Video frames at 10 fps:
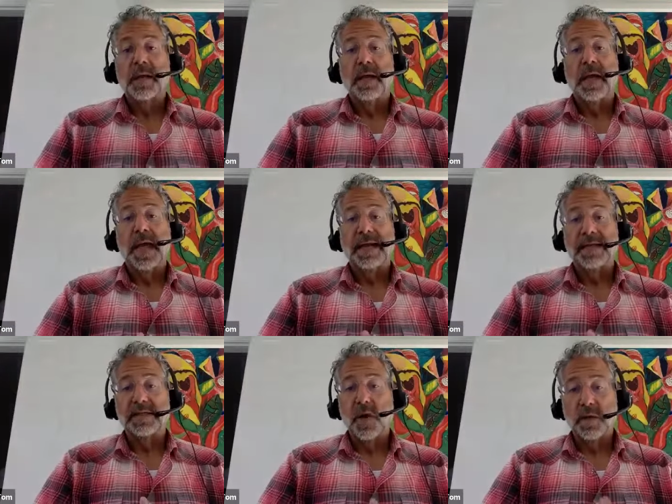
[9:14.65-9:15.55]
uh, and
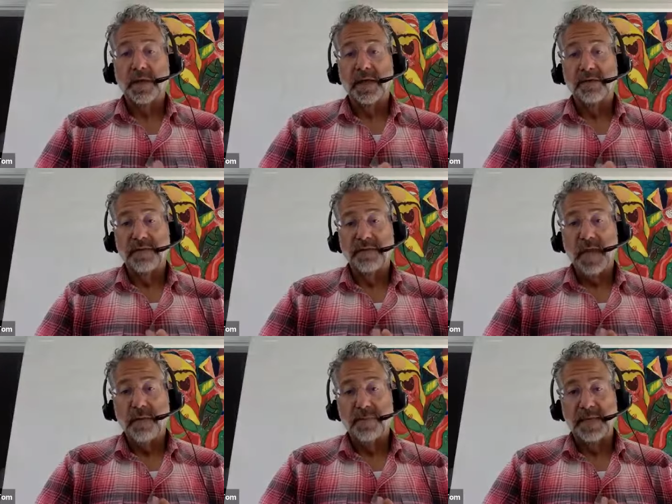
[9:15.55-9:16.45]
it's hard to convince
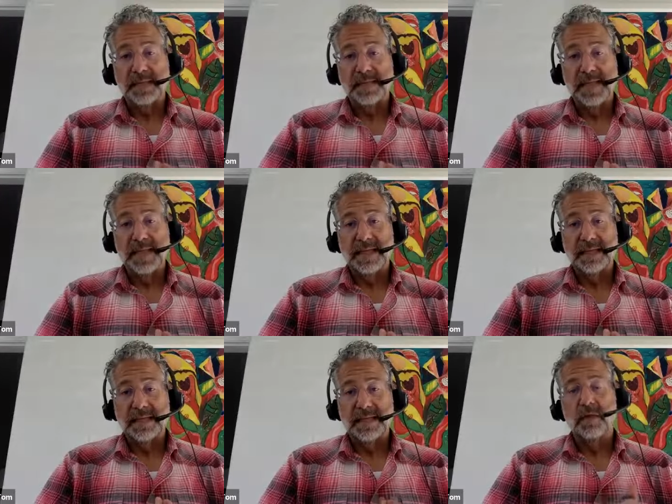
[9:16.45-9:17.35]
companies that
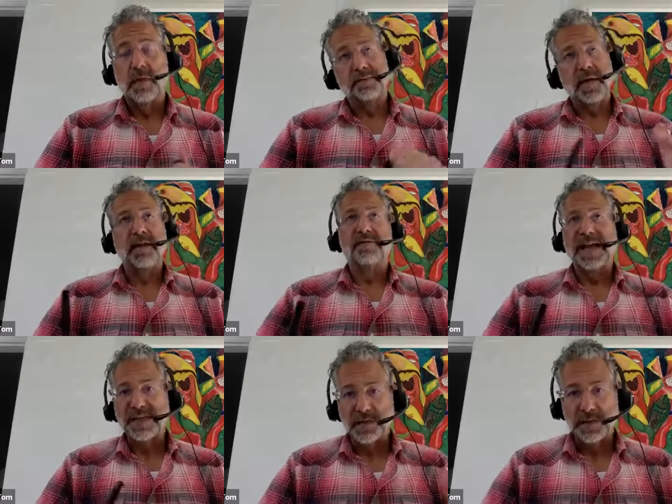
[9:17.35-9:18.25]
this or
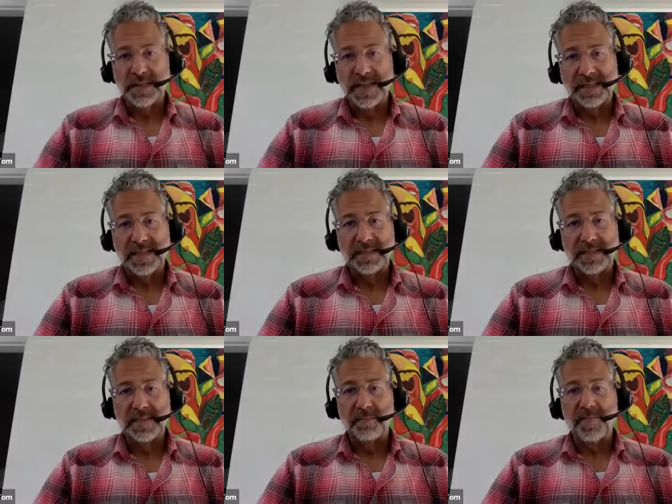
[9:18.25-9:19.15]
investors that this
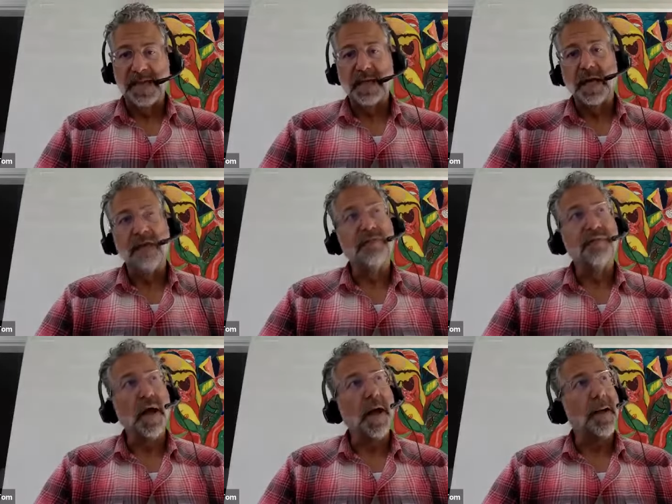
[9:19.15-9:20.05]
is a big enough
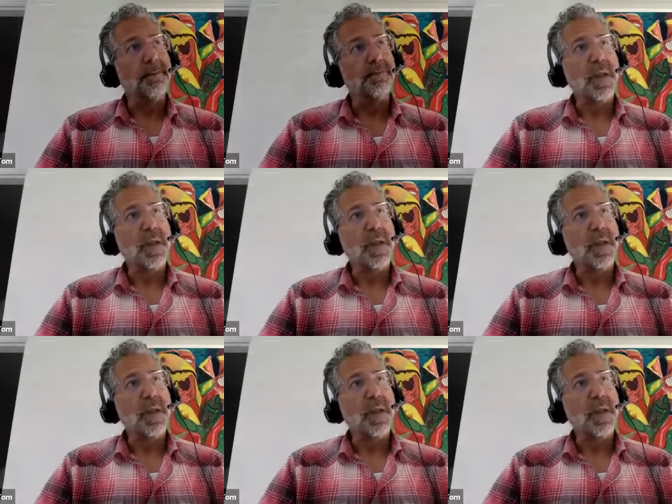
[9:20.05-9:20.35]
uh,